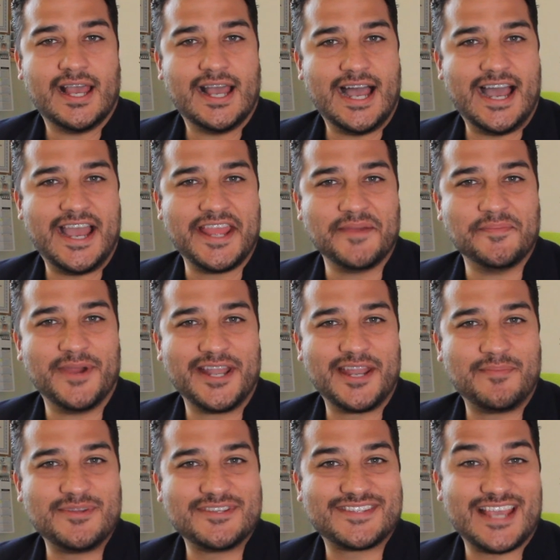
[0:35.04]
Hi, my
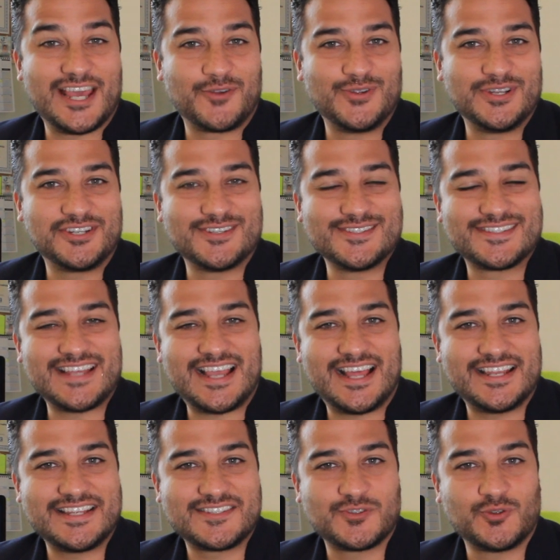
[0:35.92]
name is Edwin
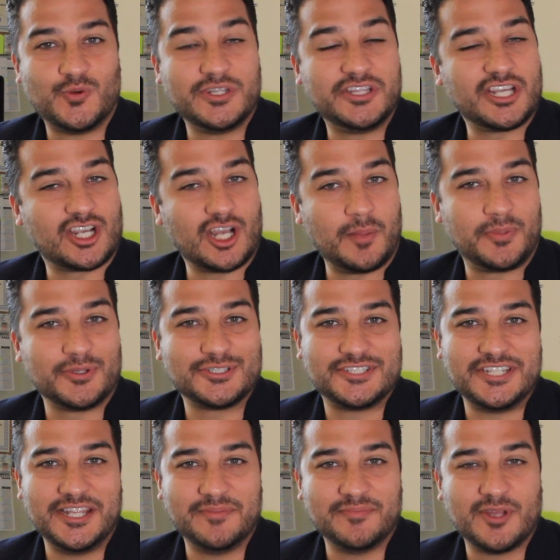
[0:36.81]
Gonzalez with the Couple
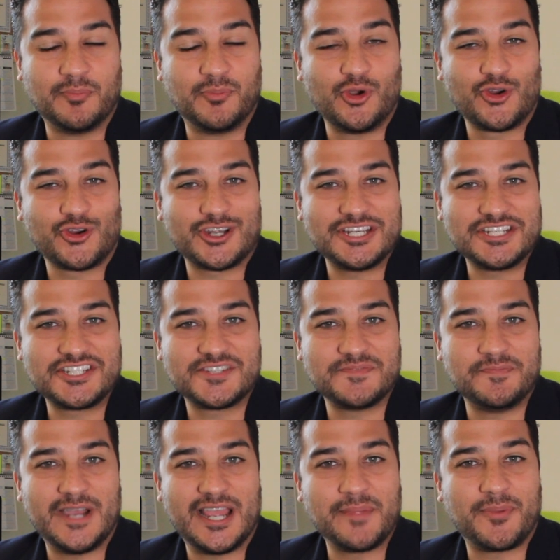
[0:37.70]
Team
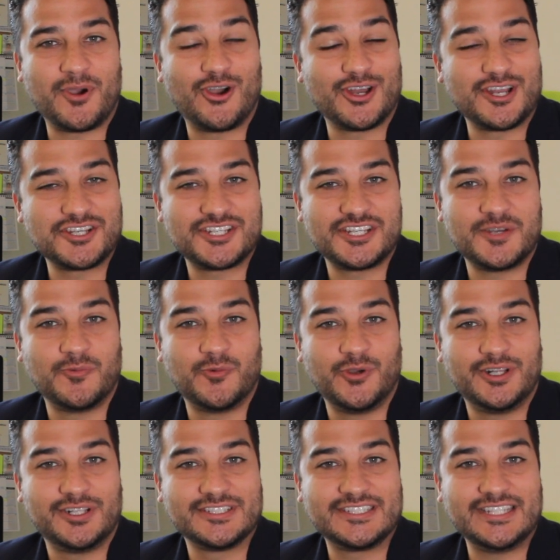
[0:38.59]
Brokerage by Partnership
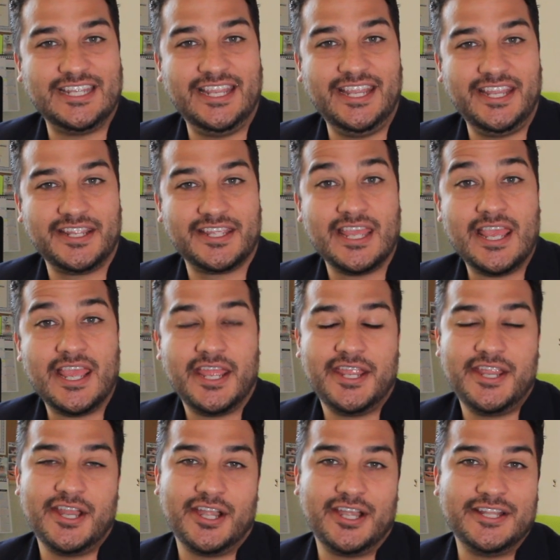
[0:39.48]
Realty Inc.
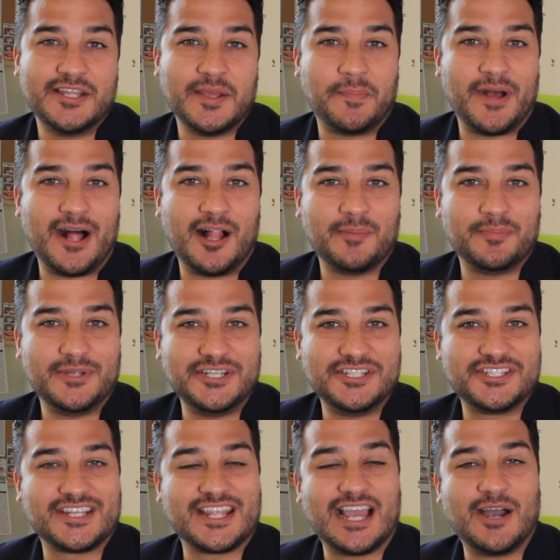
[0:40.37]
here in the Palm
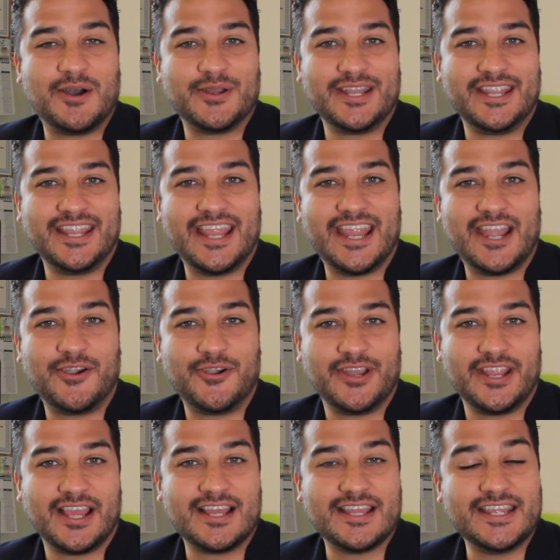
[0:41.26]
Beach County
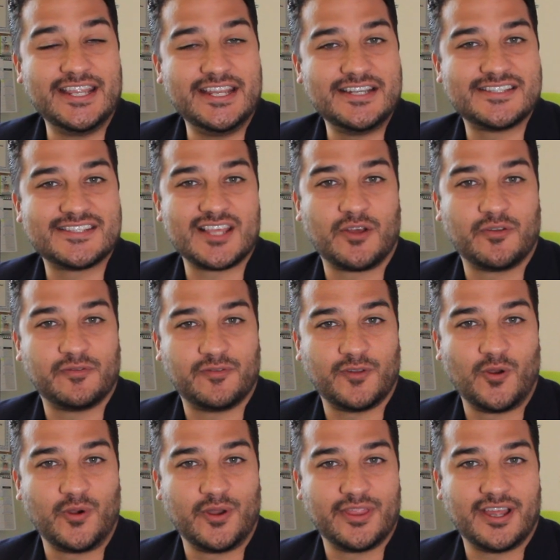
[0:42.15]
area in South
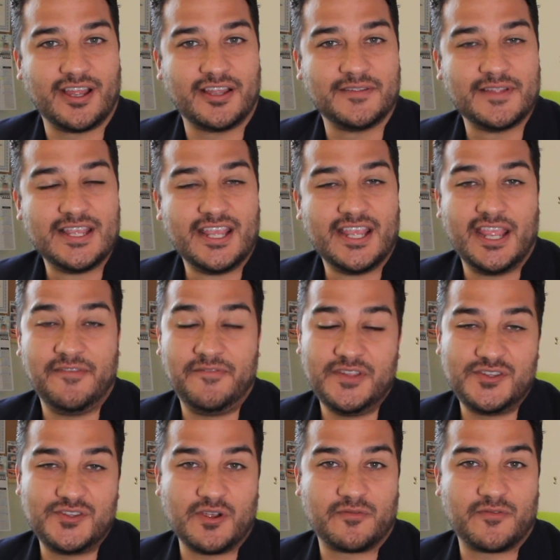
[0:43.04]
Florida. If
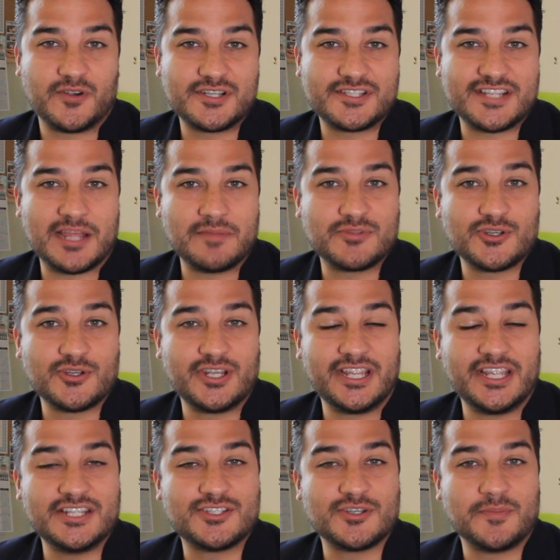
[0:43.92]
it's your first time
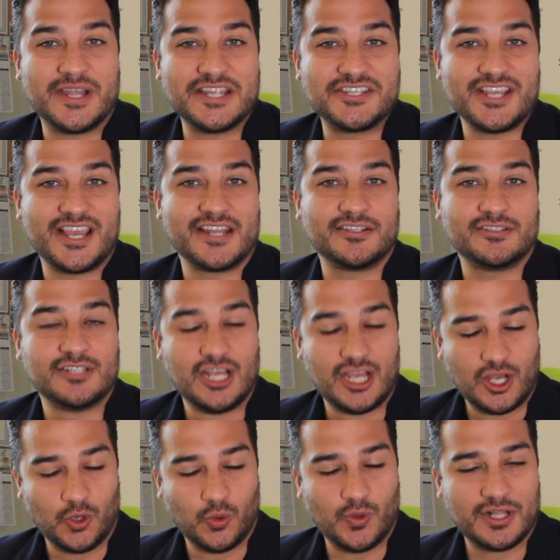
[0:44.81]
tuning into my channel,
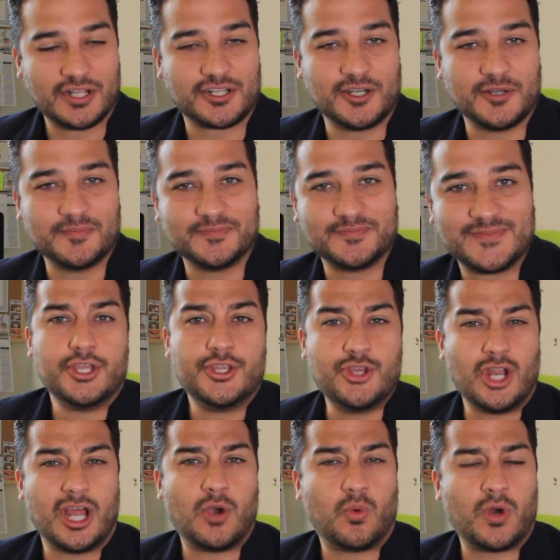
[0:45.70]
welcome.
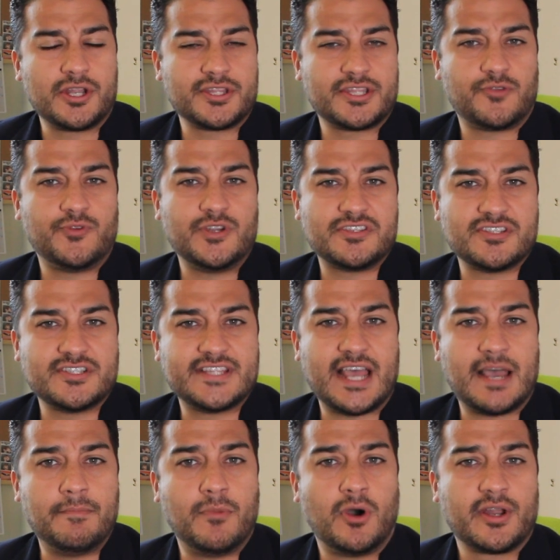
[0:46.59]
One of the reasons
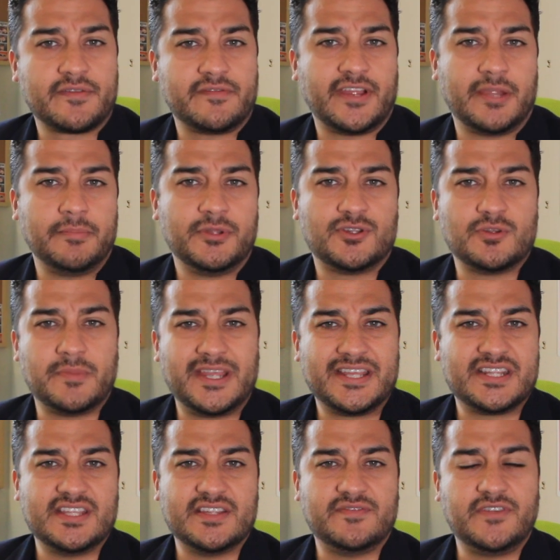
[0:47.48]
that motivate me to
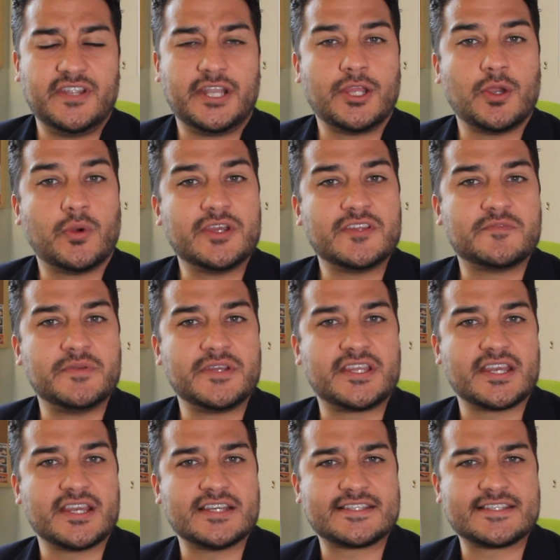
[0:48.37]
make this video is
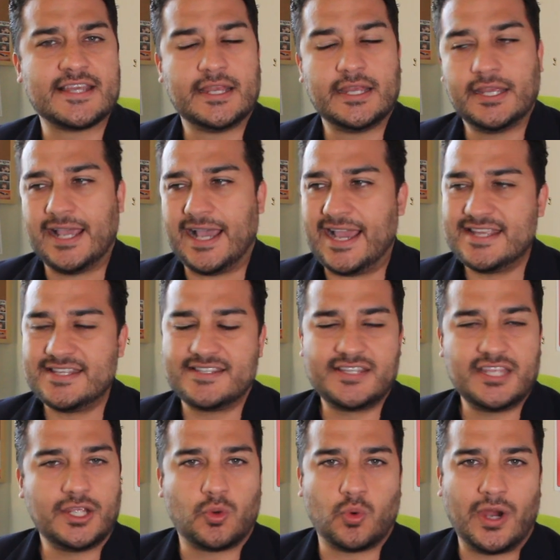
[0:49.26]
because I
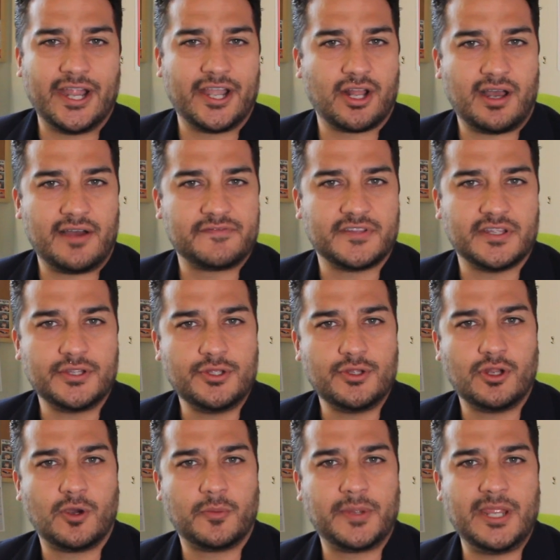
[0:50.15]
see quite often,
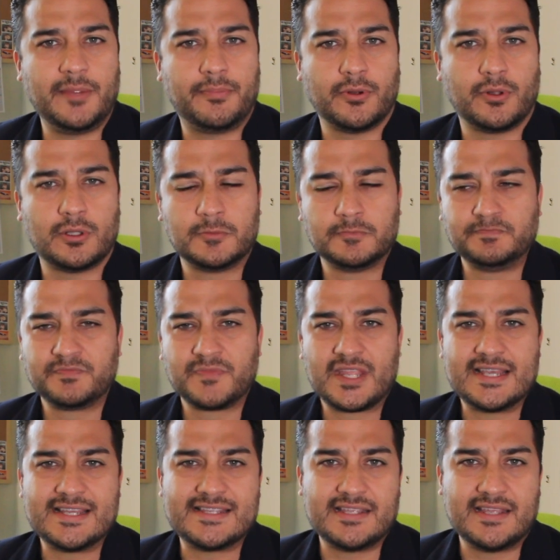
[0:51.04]
people
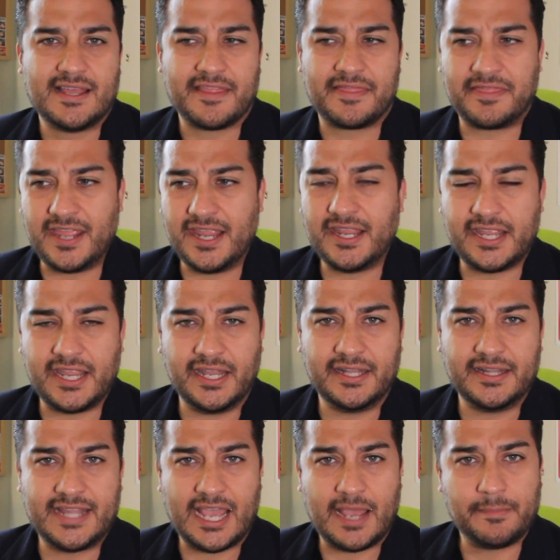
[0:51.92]

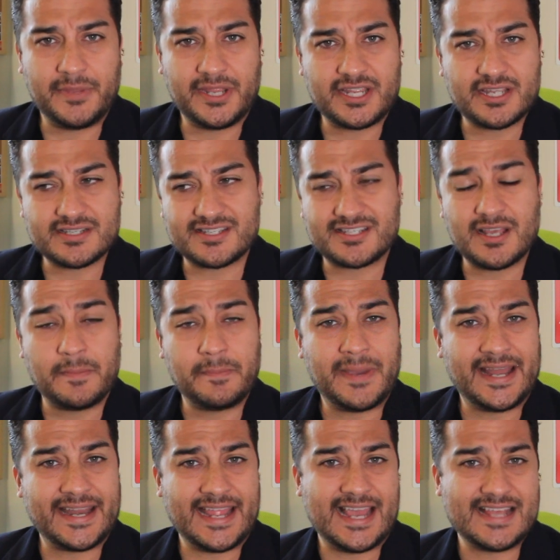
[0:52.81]
thinking that because
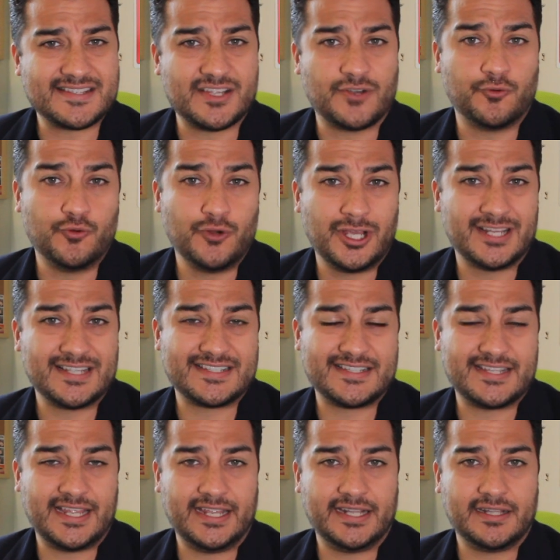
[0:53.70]
somebody has a real
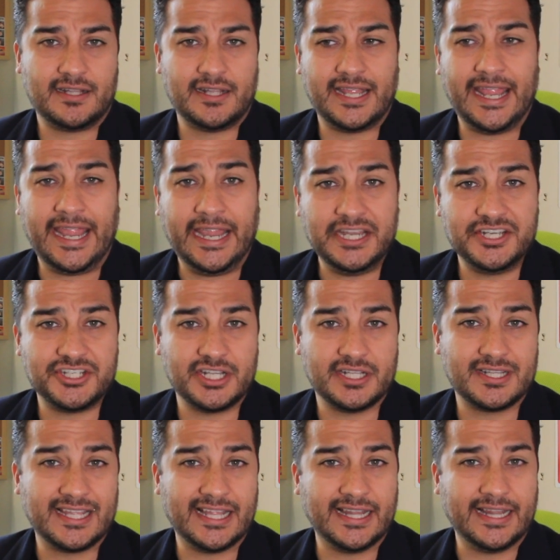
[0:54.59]
estate
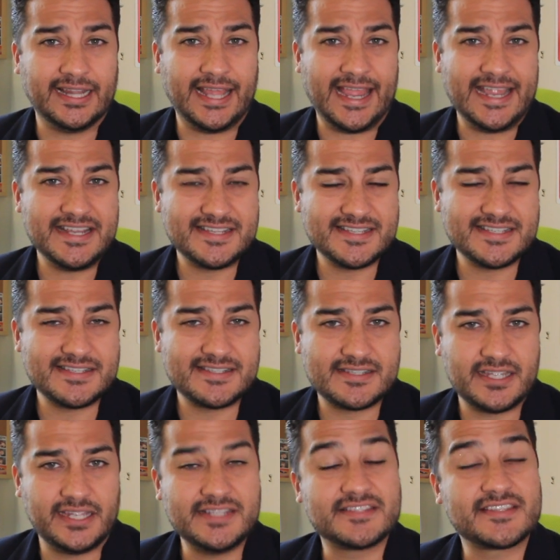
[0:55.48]
agent
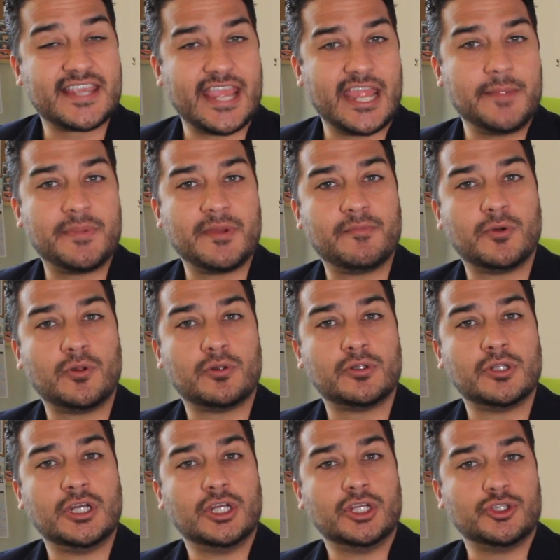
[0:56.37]
license is
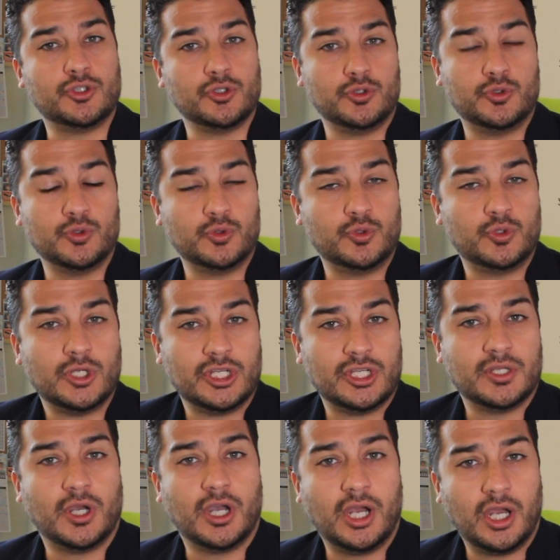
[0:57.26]
capable to do
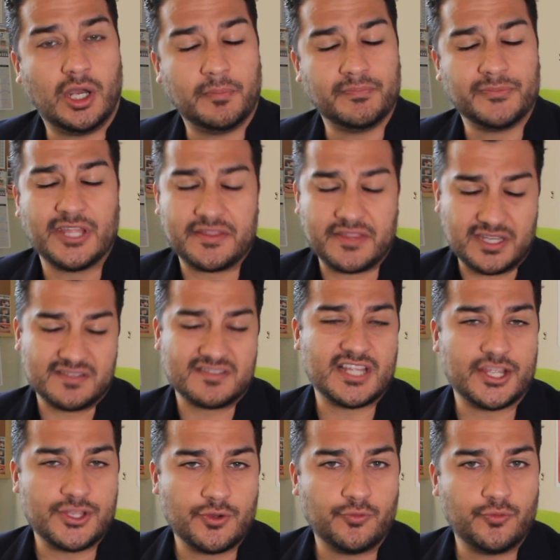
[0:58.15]
the things
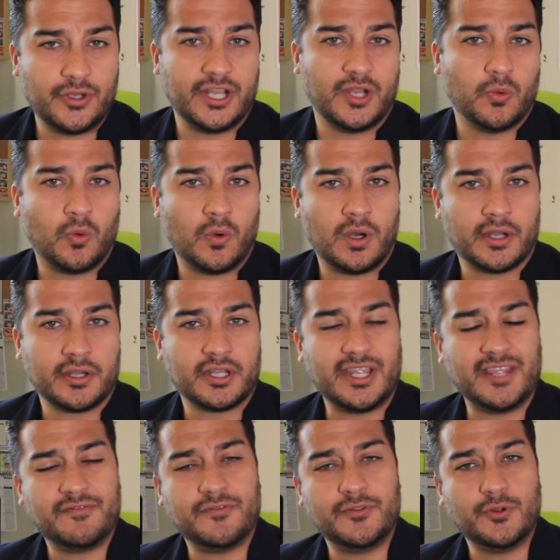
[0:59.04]
that you really want.
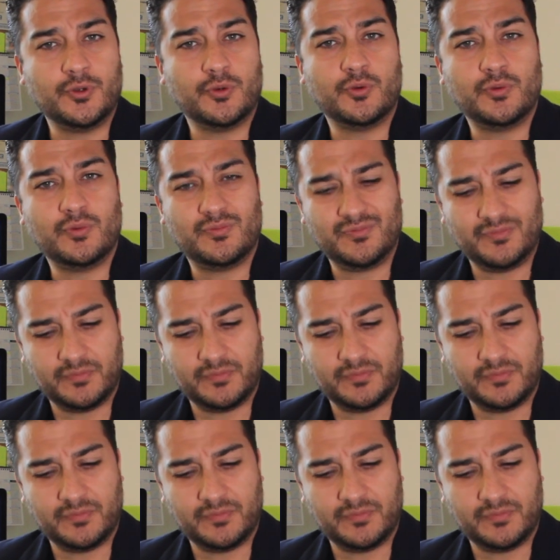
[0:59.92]
If you're